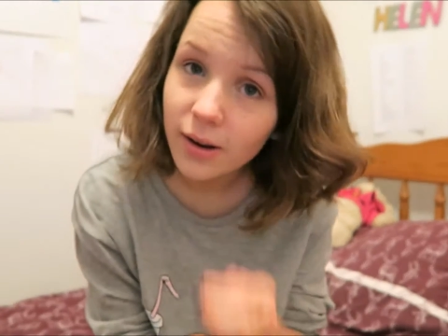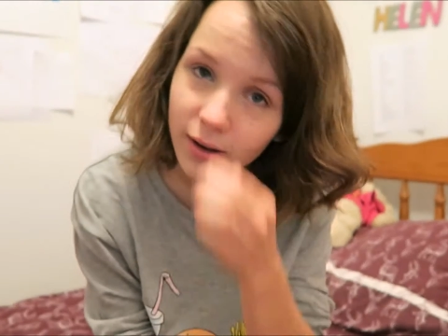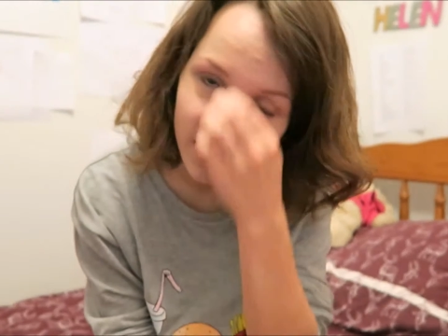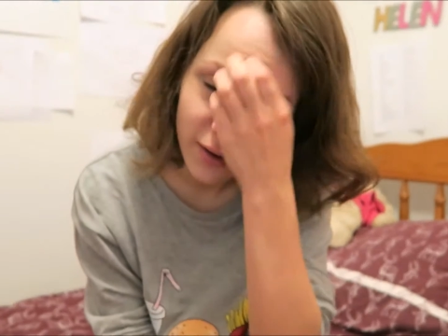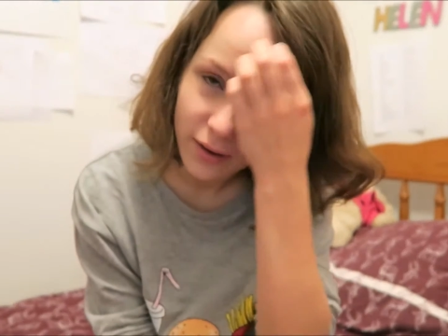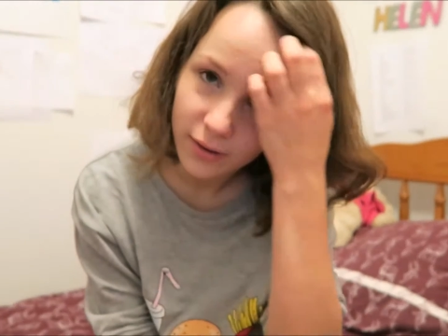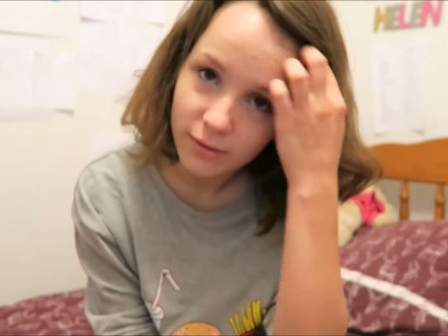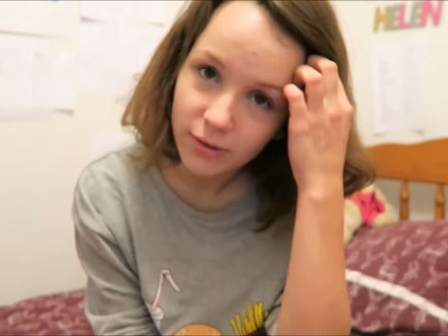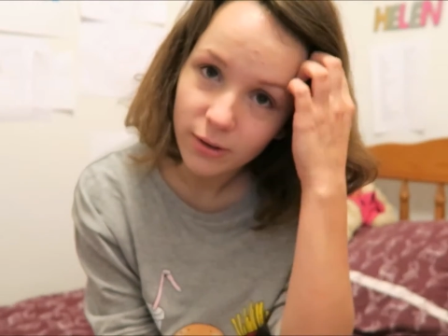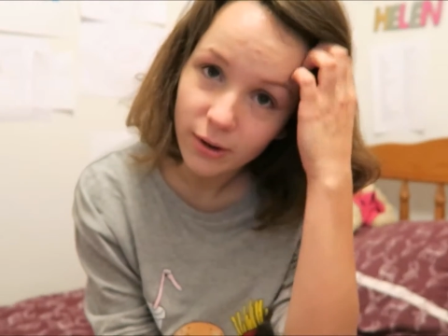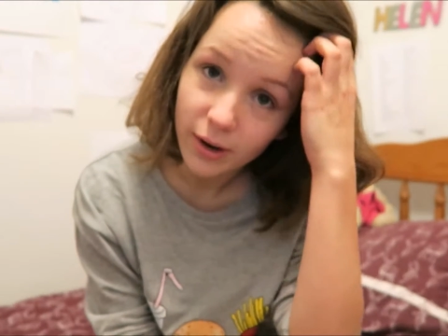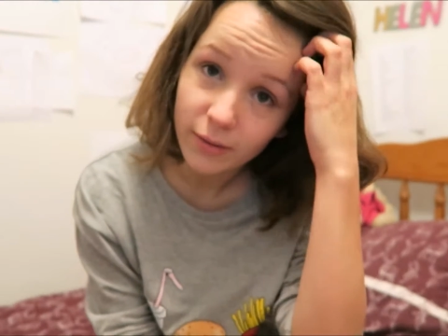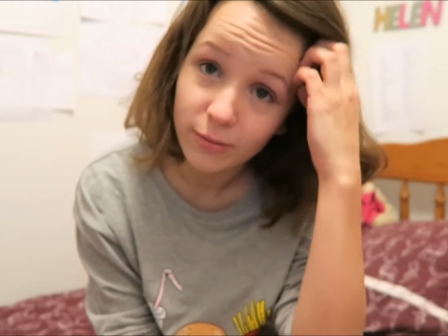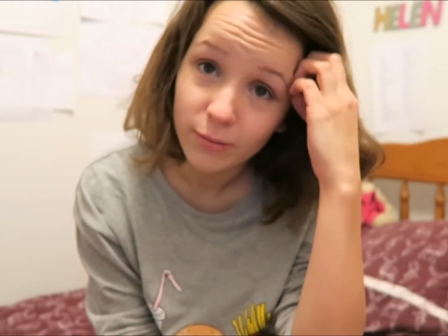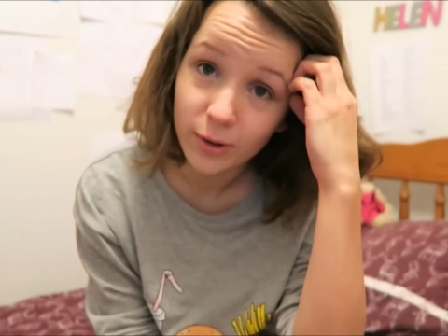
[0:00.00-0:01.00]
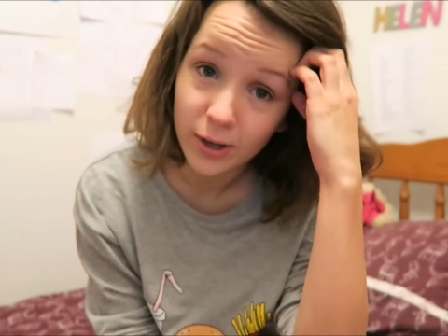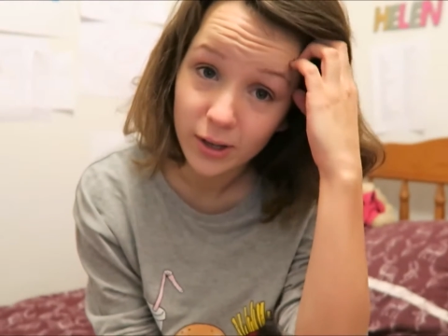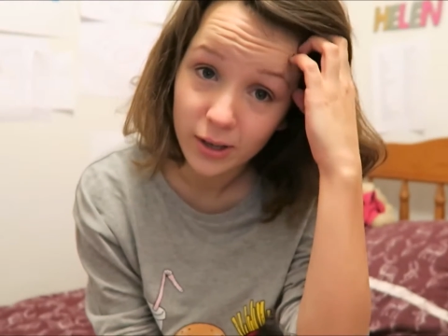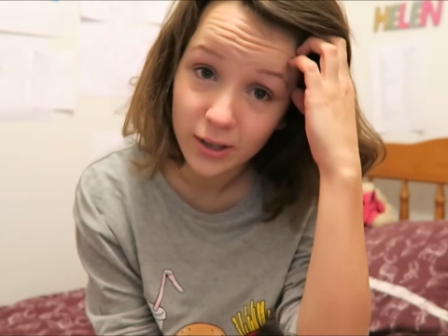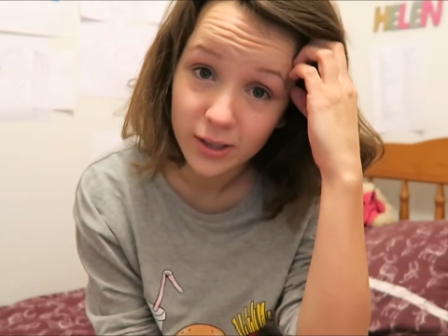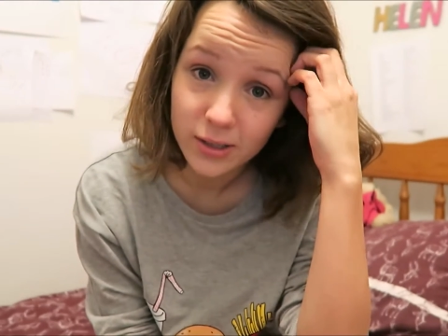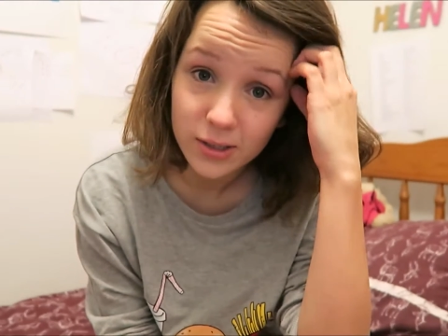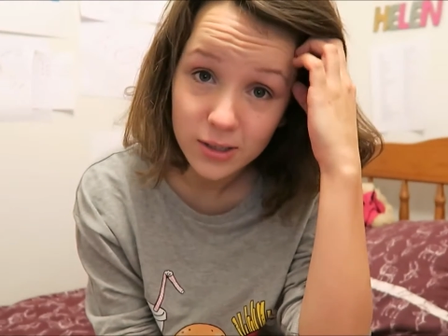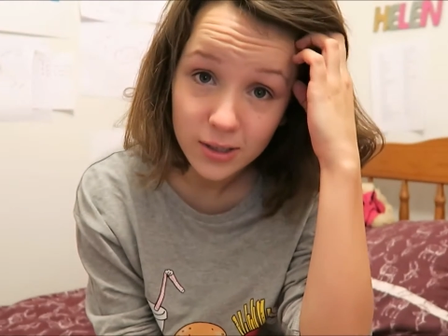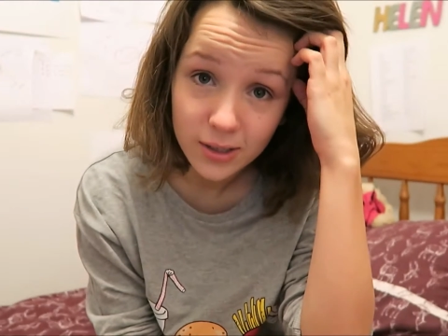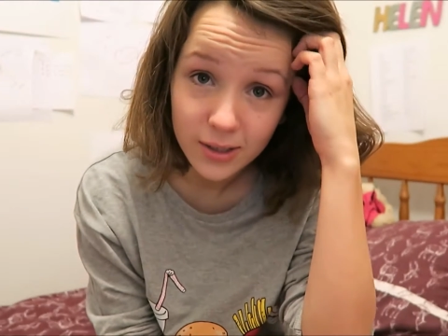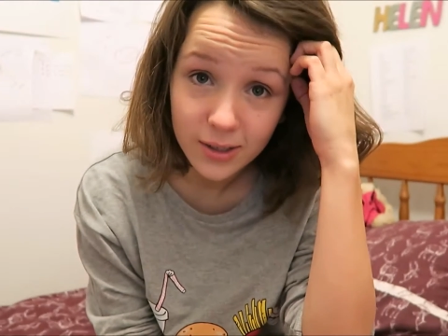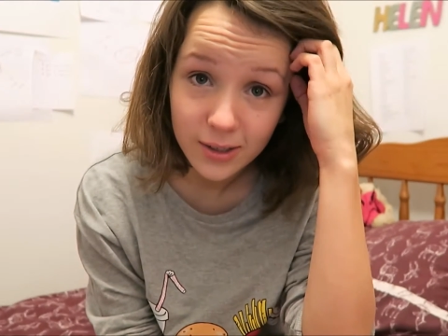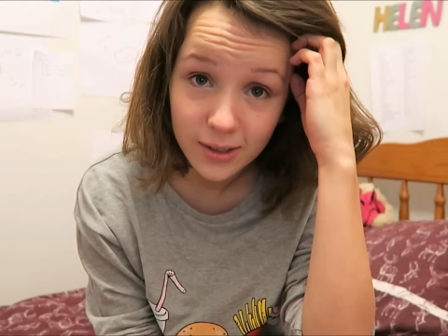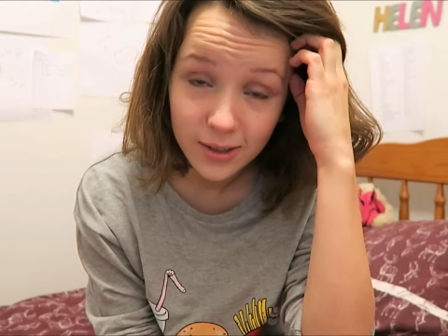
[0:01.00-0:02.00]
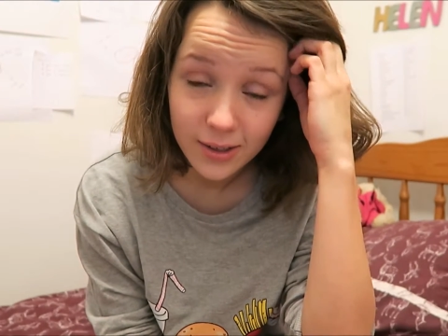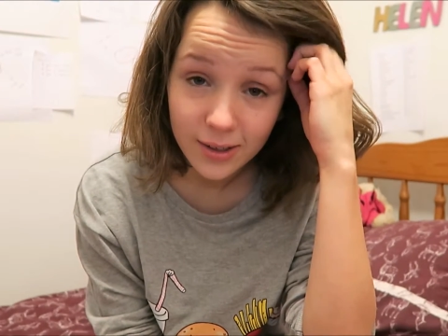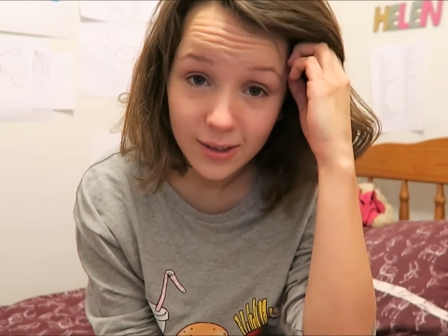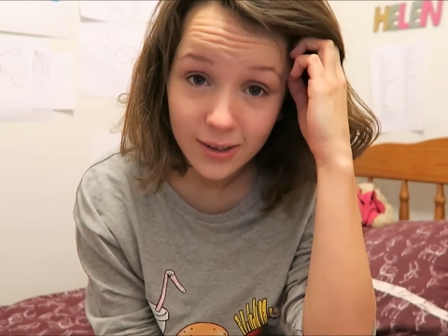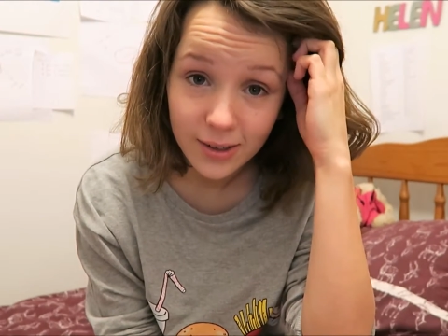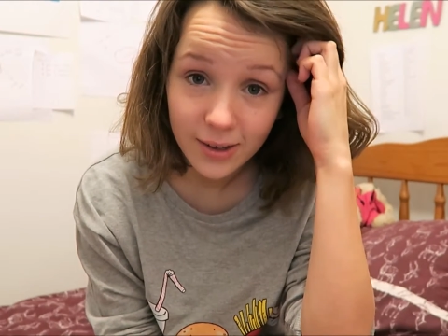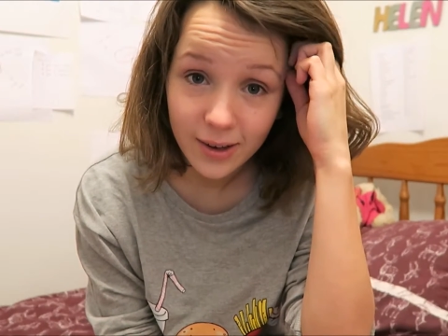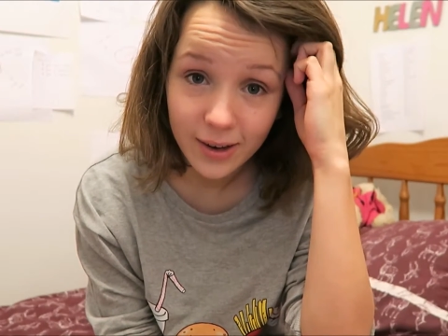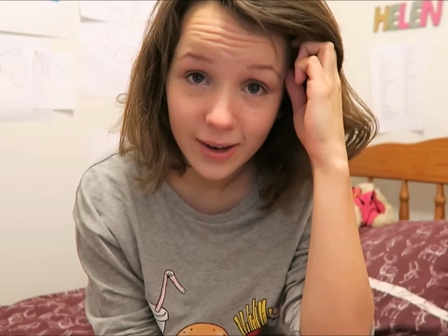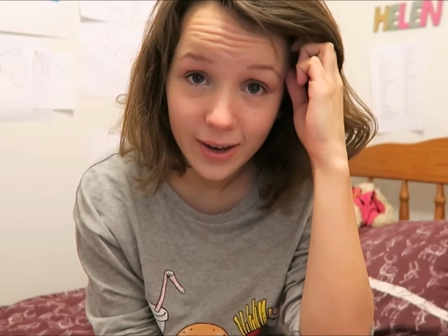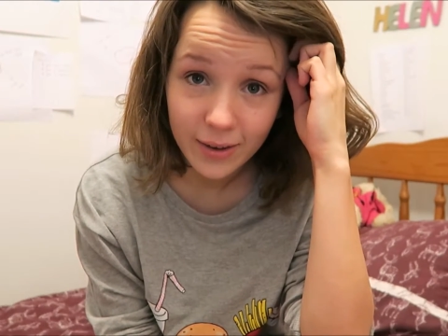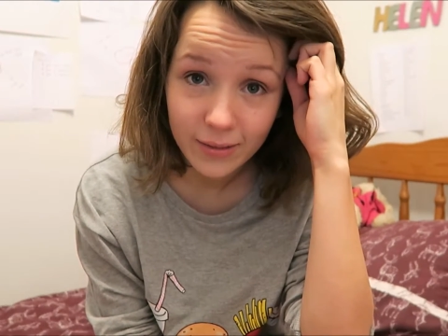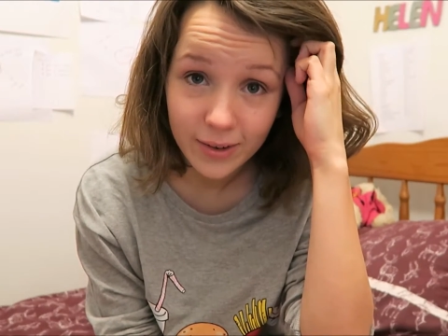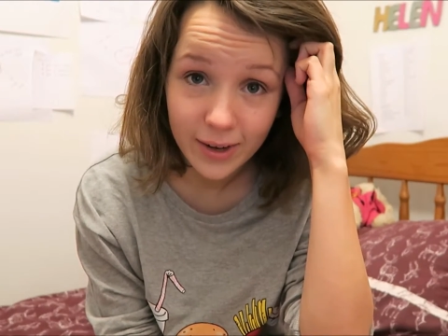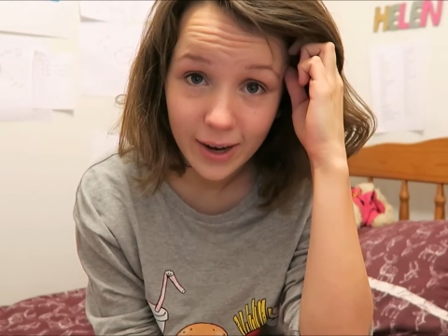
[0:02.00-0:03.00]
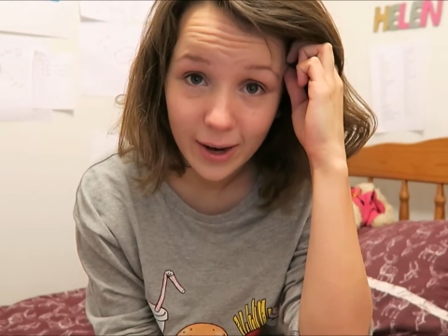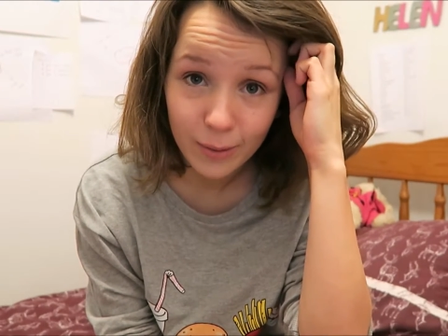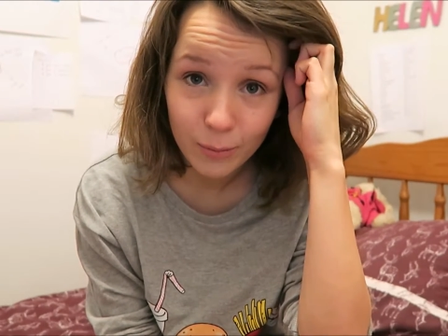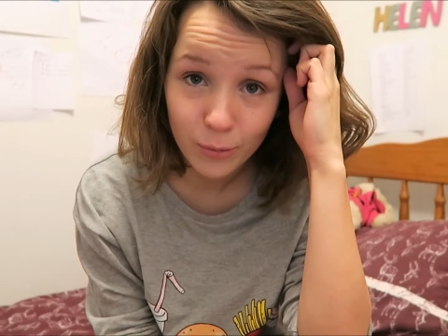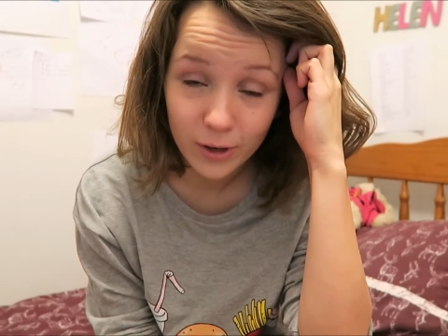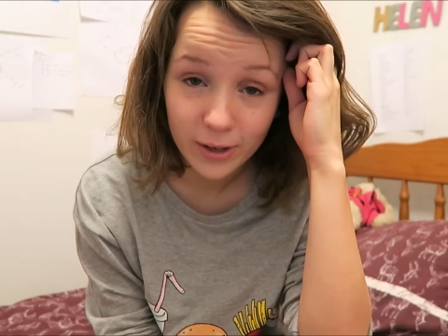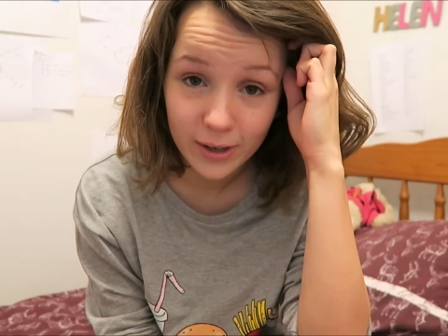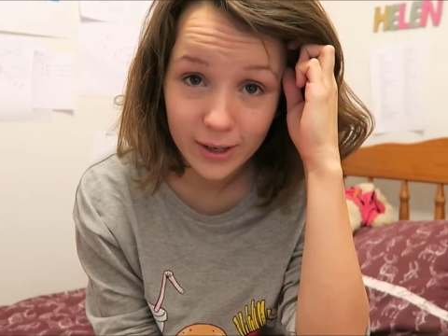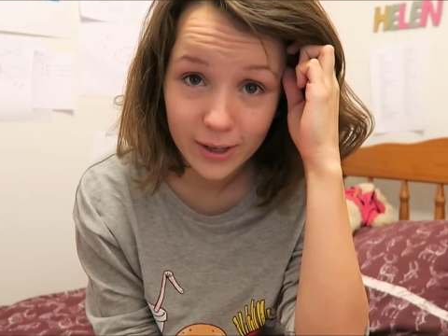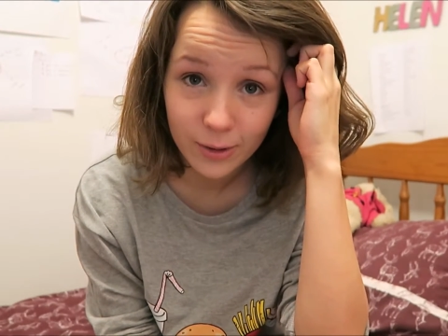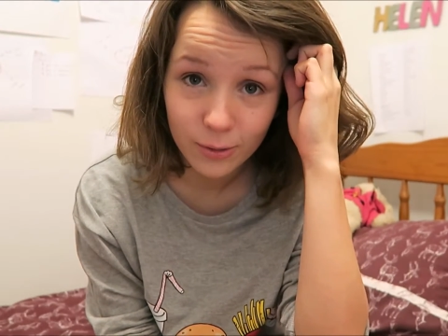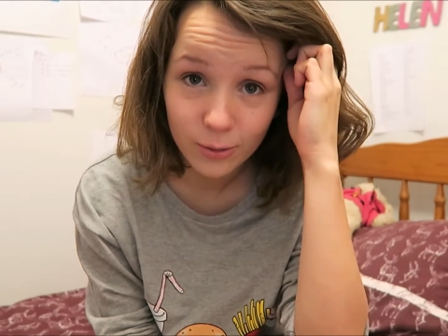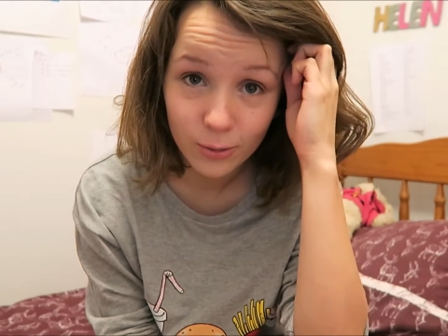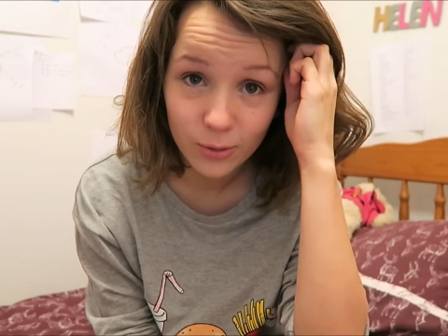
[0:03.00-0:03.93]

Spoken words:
If you haven't realised, I have a camera now,